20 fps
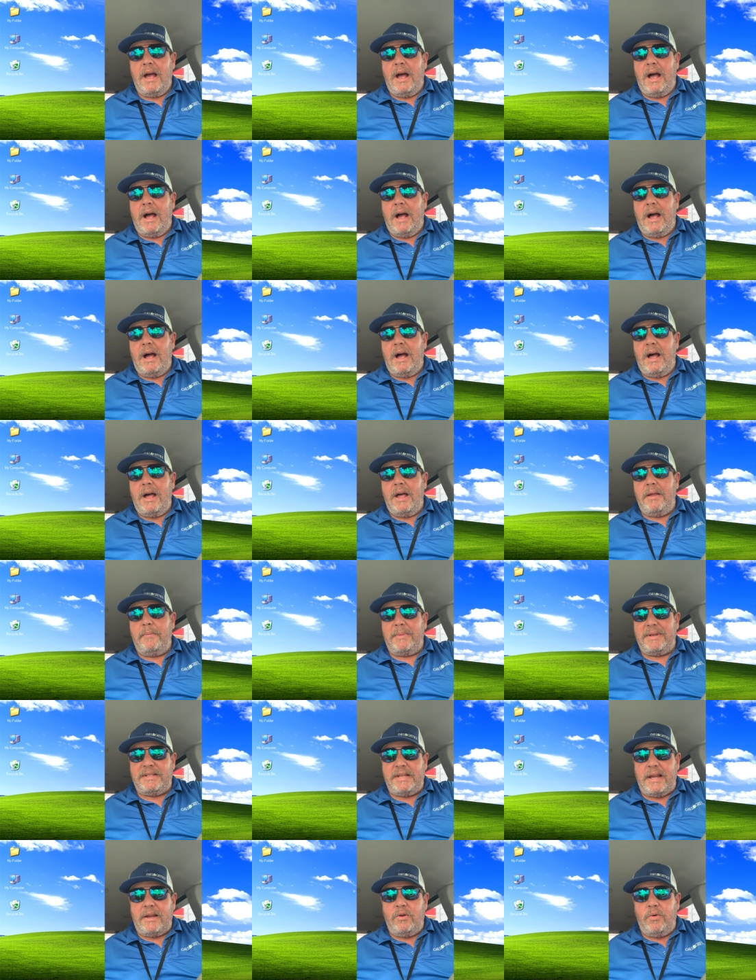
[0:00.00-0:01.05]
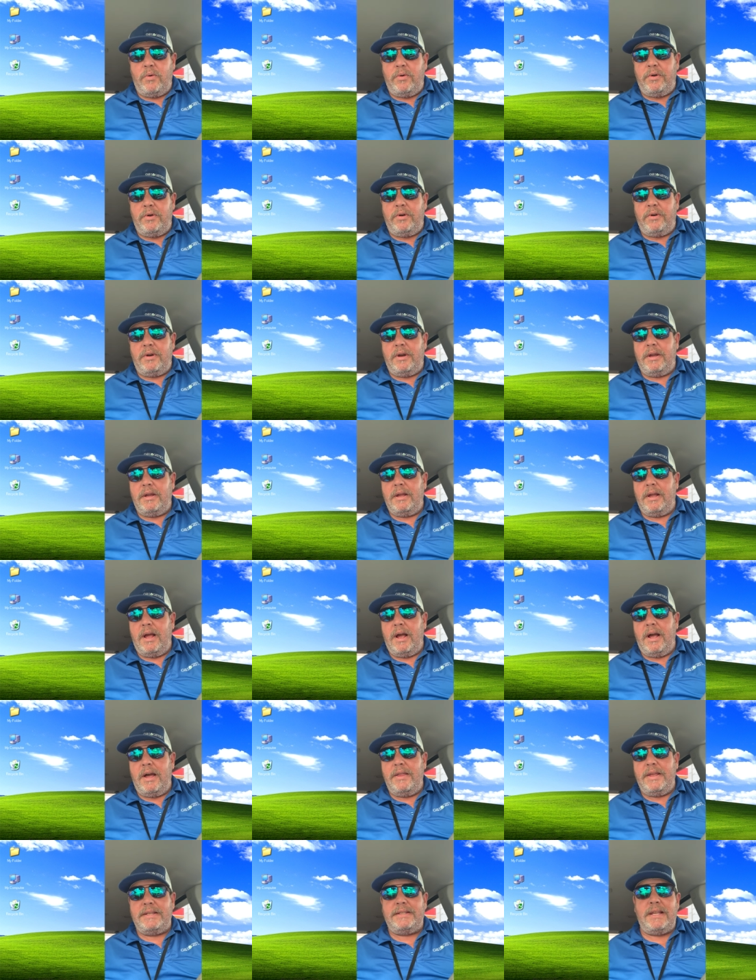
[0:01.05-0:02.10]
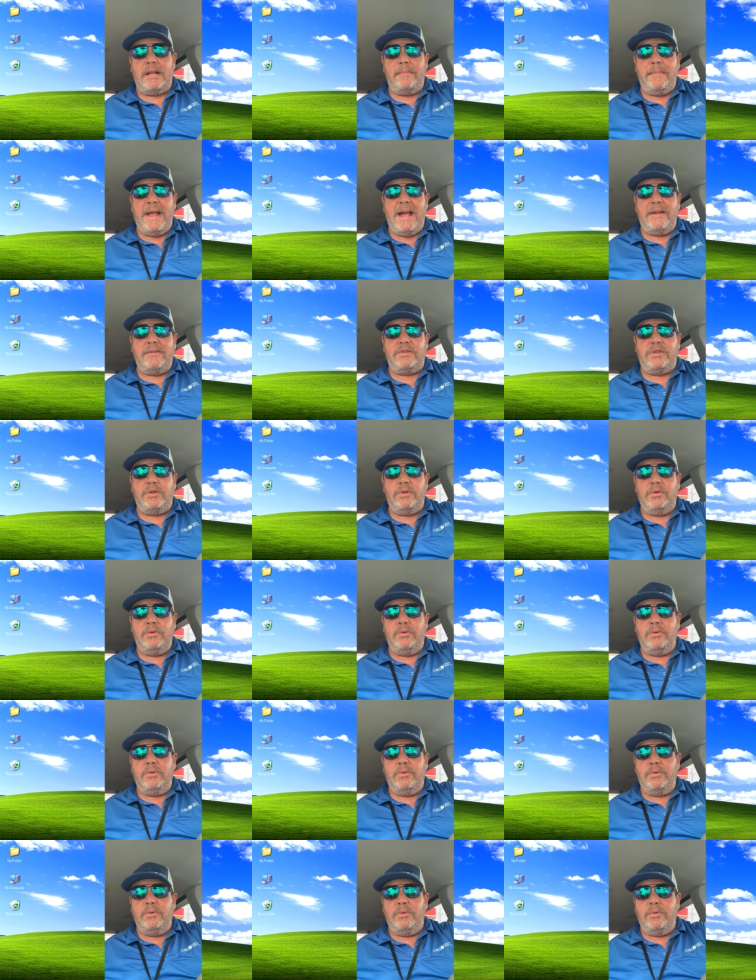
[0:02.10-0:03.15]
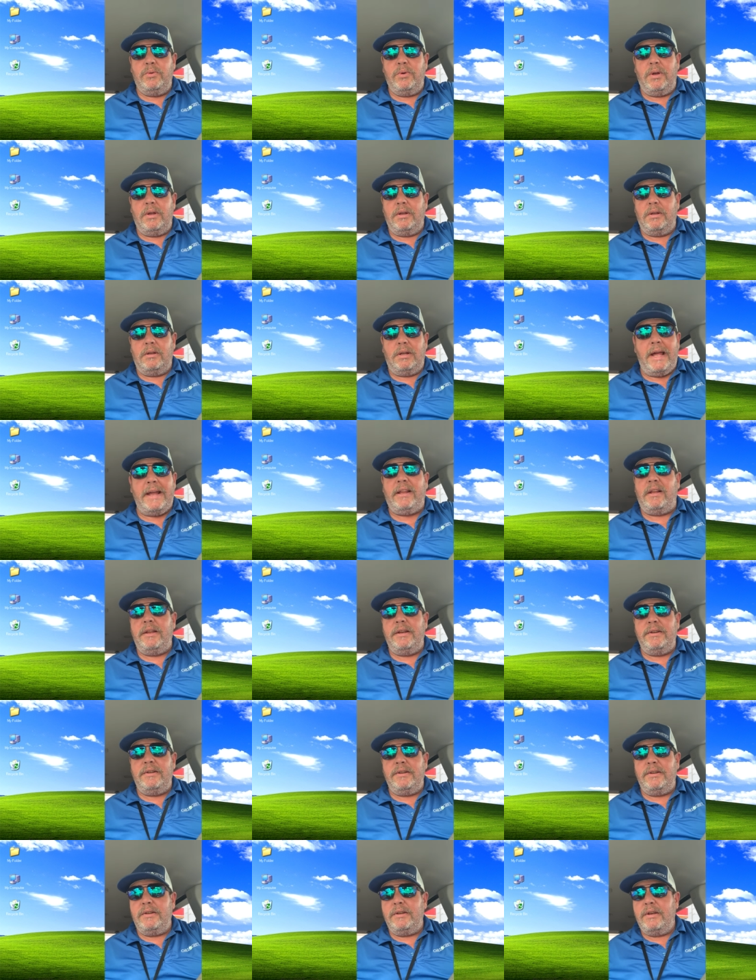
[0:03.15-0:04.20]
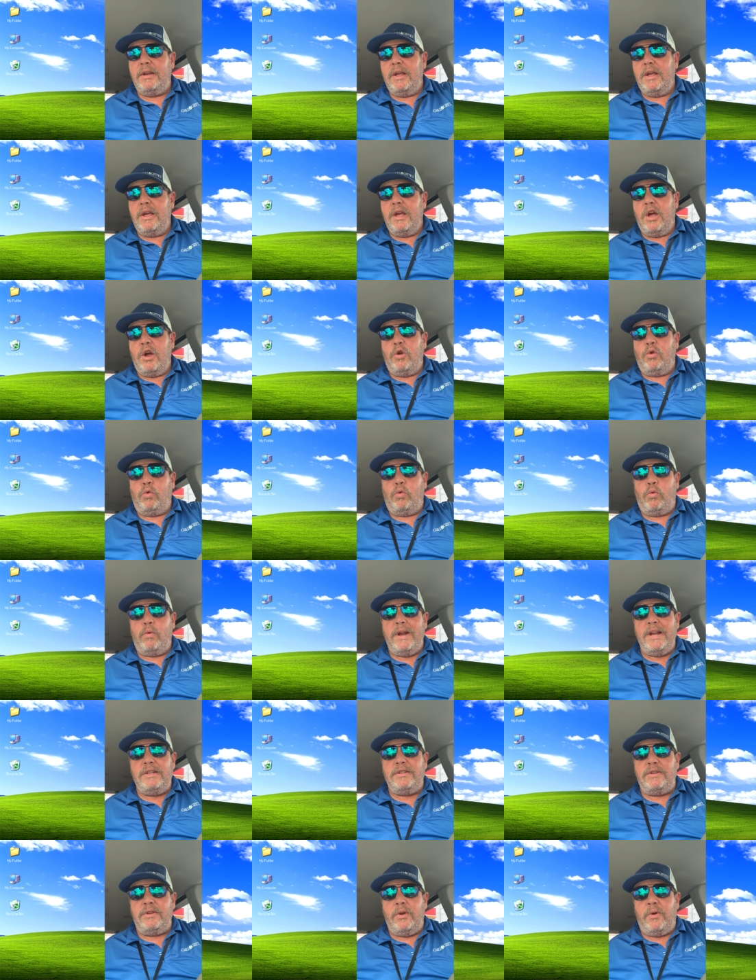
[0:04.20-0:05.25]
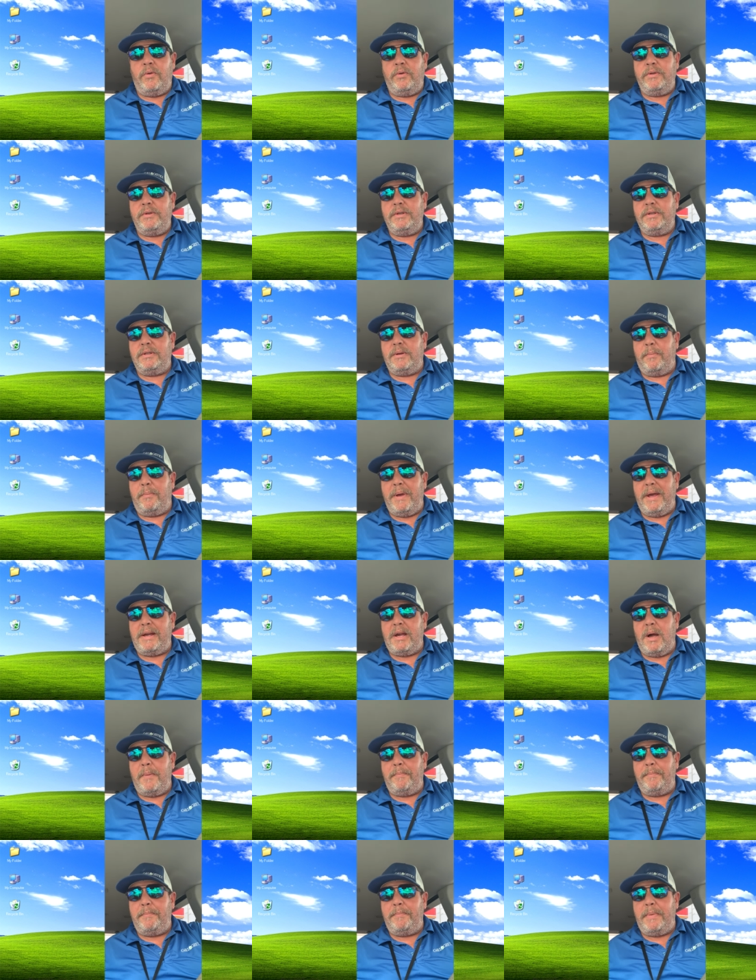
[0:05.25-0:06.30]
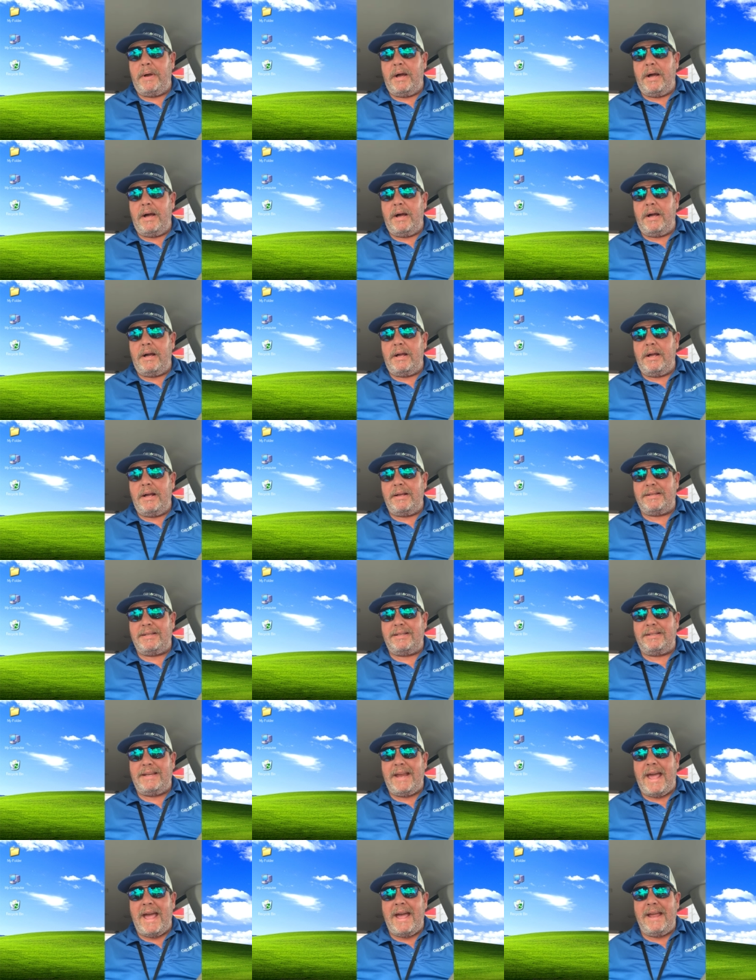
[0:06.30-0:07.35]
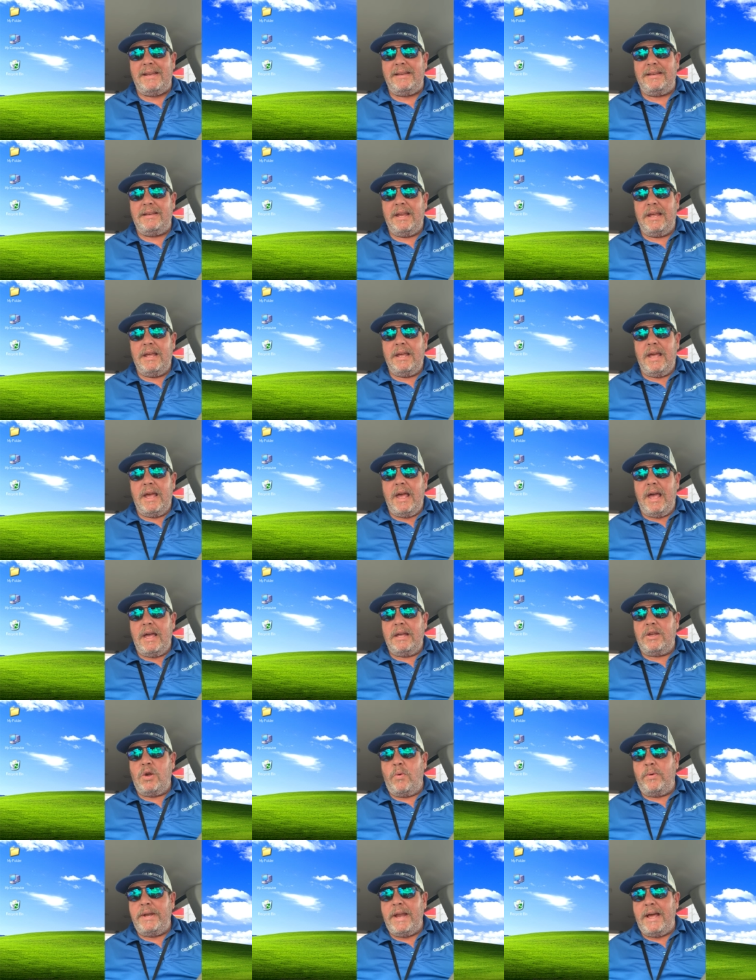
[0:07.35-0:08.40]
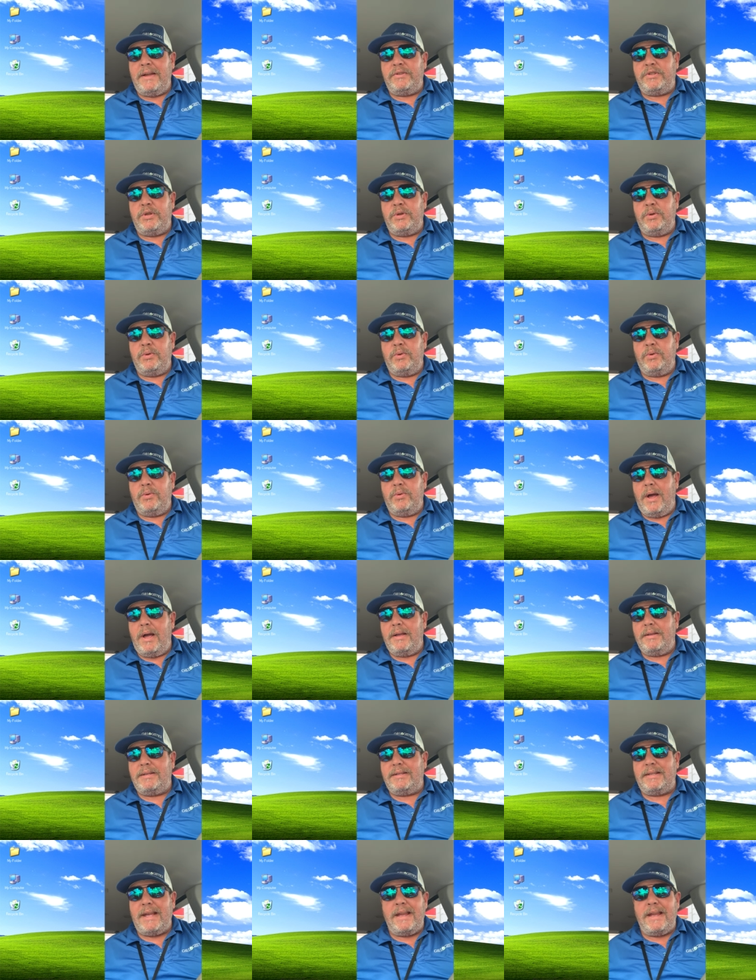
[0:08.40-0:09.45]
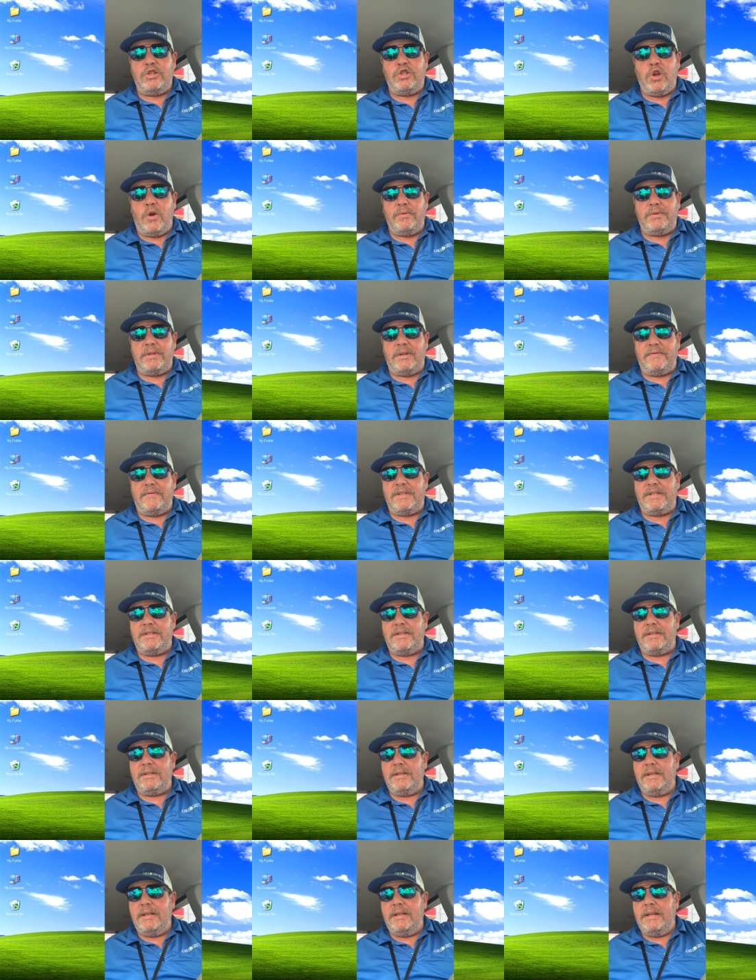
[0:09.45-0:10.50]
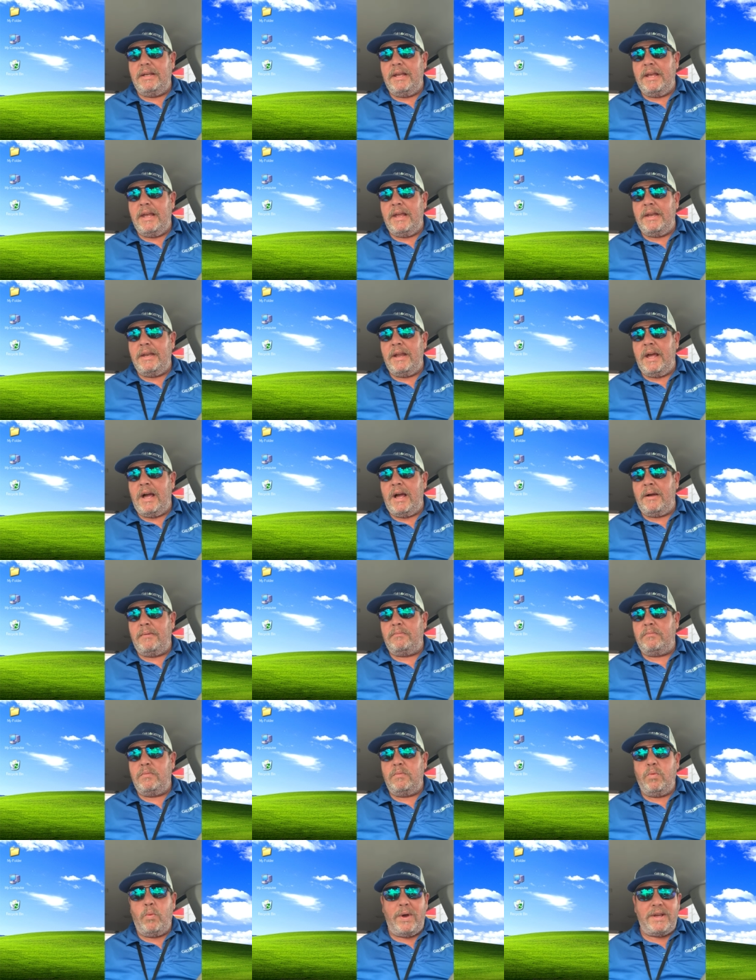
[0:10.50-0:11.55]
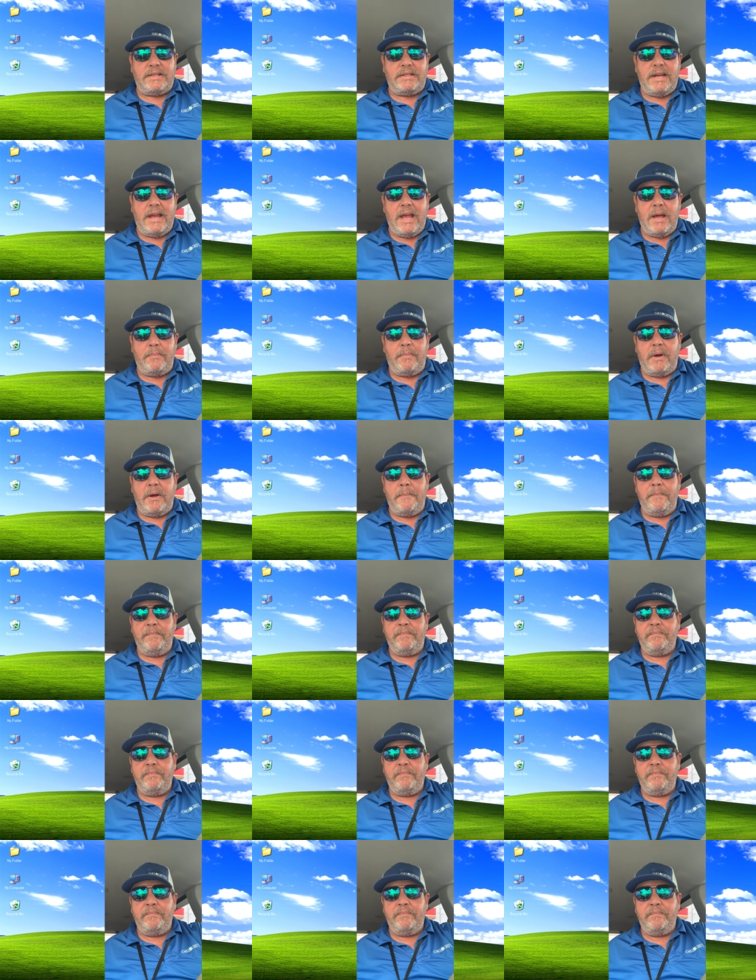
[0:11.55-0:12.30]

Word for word: Uh, my second order, uh, they sent me out to Lakeland Regional to pick up uh, a stat going down to St. Joseph's in um, West Tampa.